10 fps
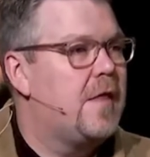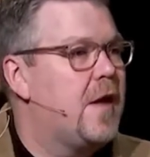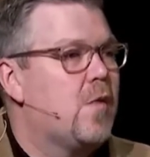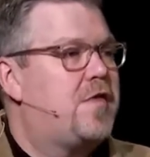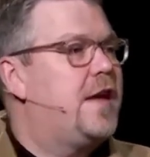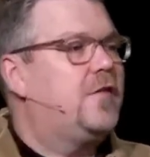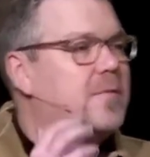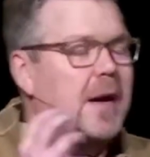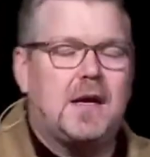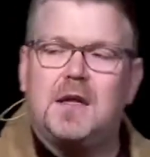There were things
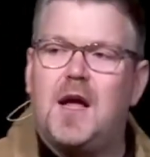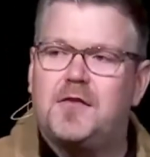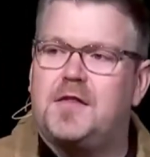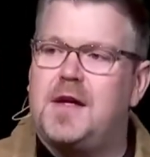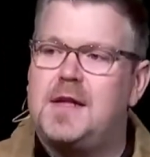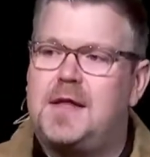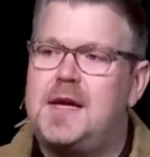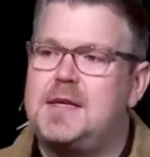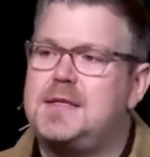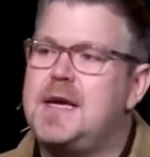in my closet that
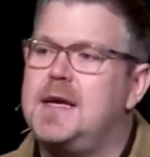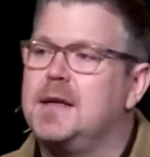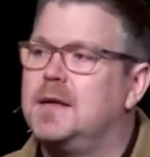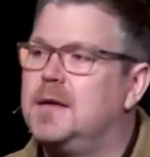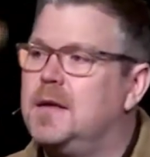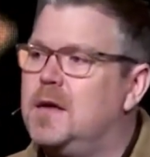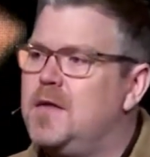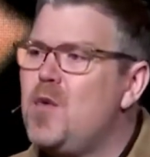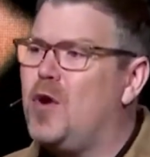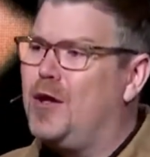they had taken.
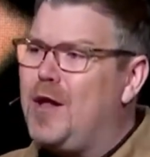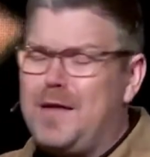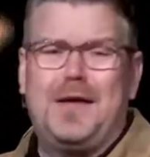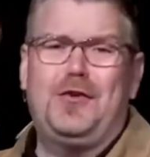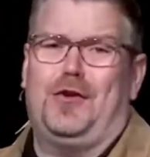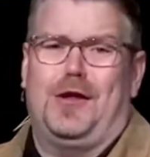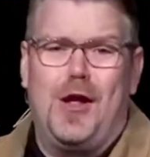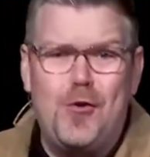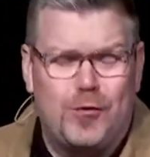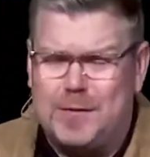They took
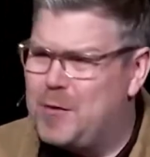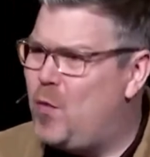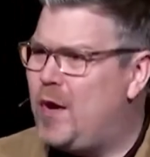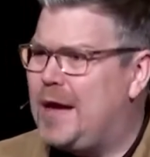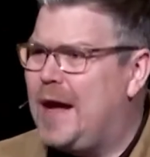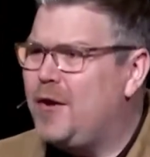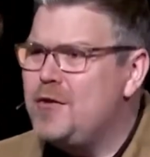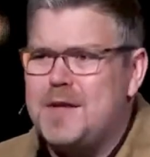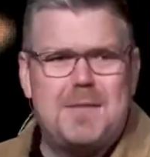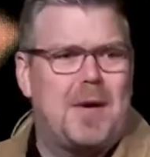clothes. I'm like, what? How can
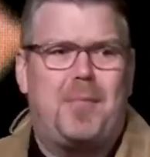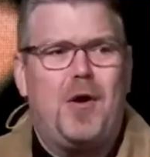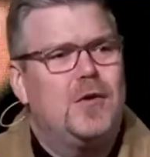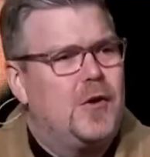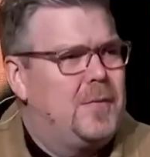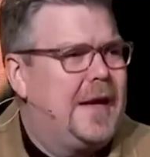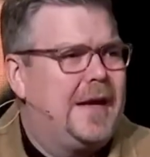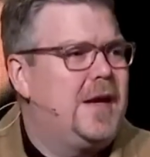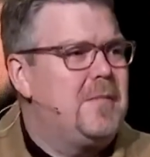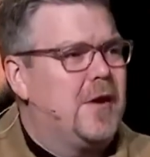you take my polo,
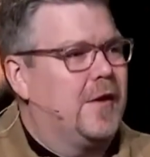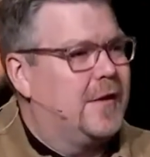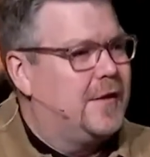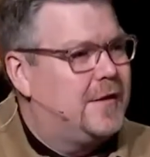man? Come on.